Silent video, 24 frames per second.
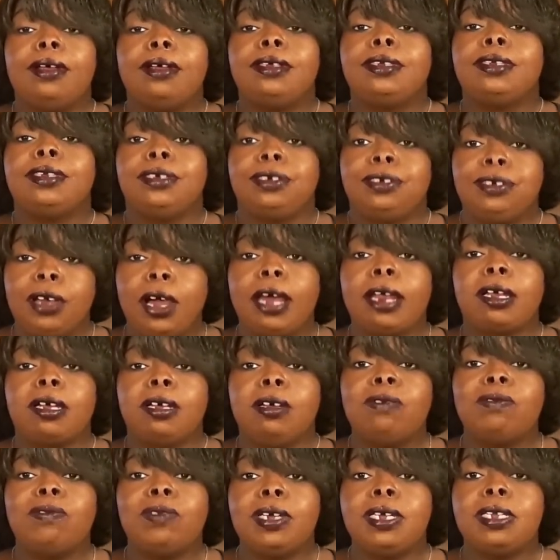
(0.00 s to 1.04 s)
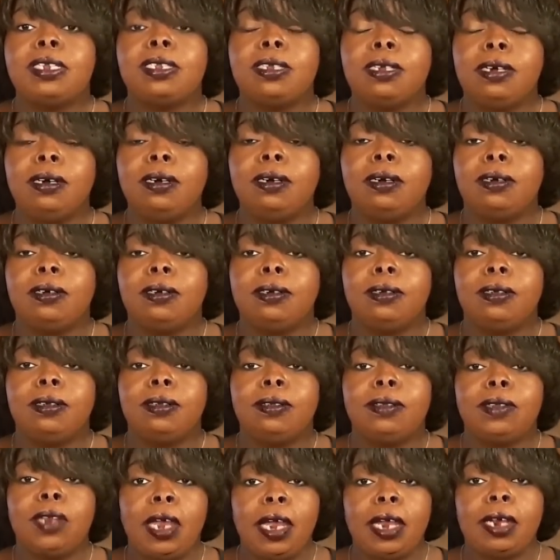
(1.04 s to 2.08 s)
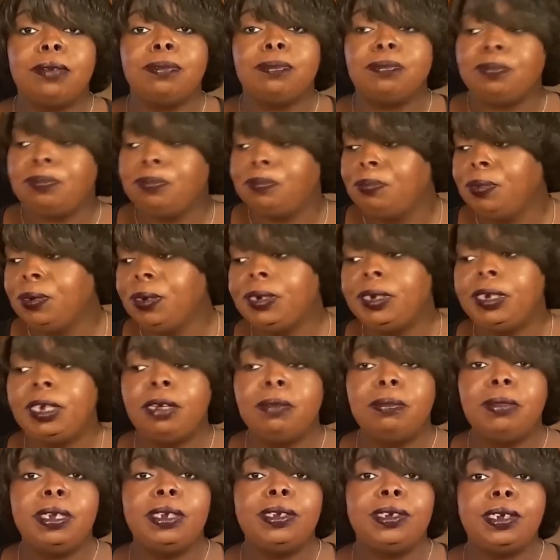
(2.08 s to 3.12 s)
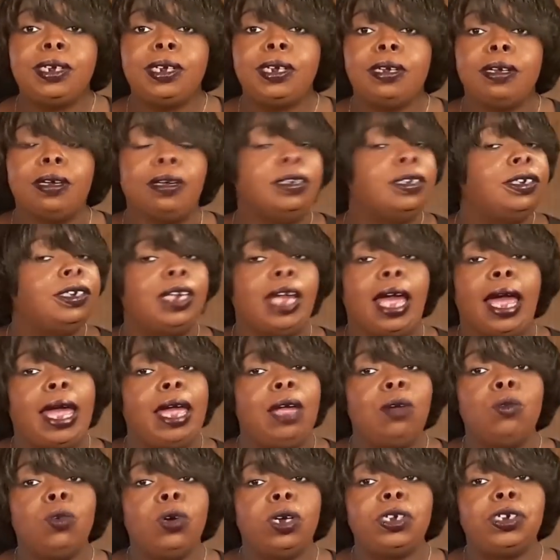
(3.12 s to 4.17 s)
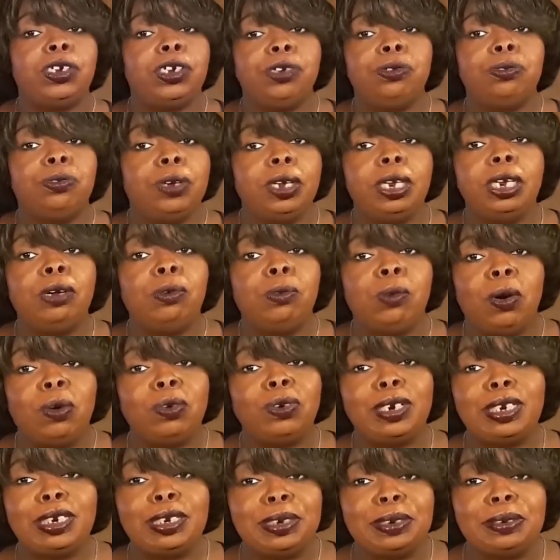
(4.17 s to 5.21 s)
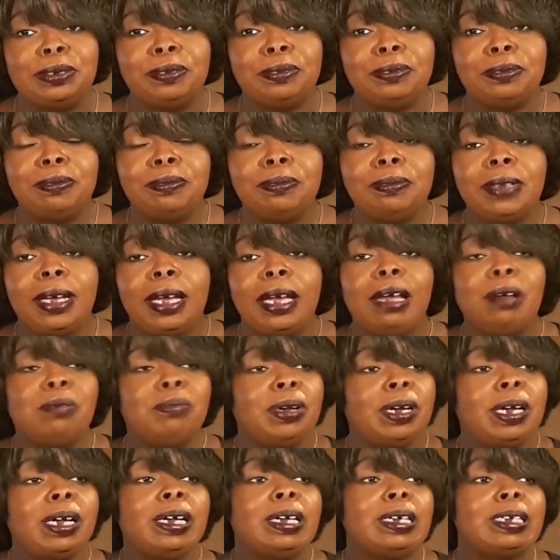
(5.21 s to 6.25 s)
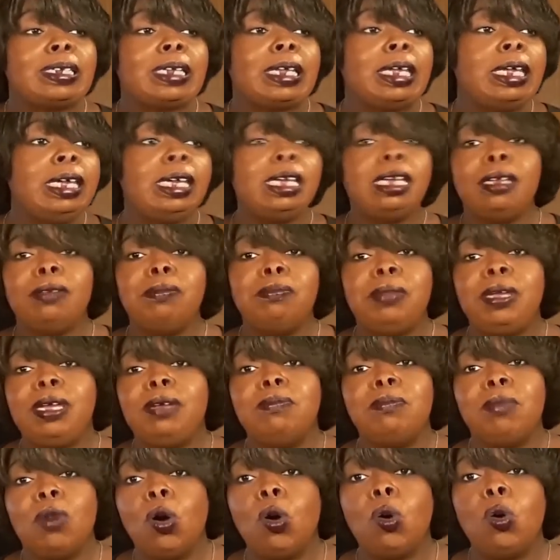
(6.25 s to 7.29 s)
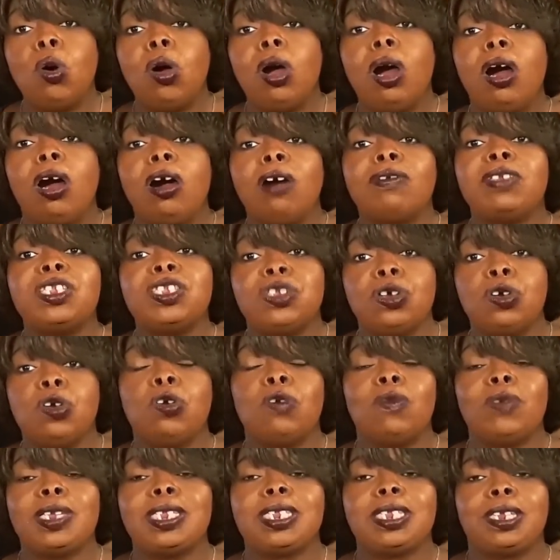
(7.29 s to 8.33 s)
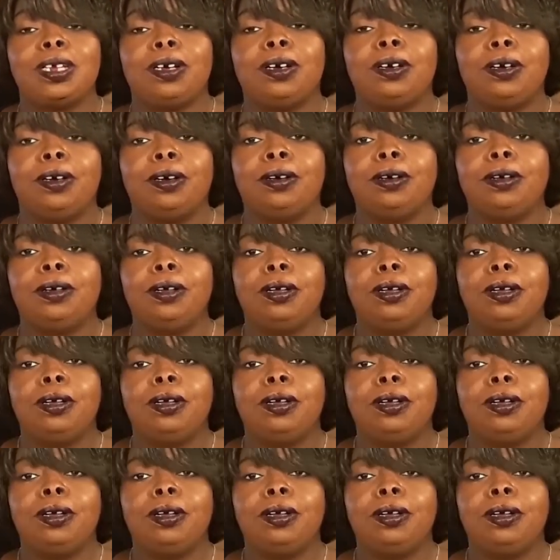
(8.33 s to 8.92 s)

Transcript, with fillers: to try to convince her that putting him in jail ain't what she really want to do because he can be more of service to her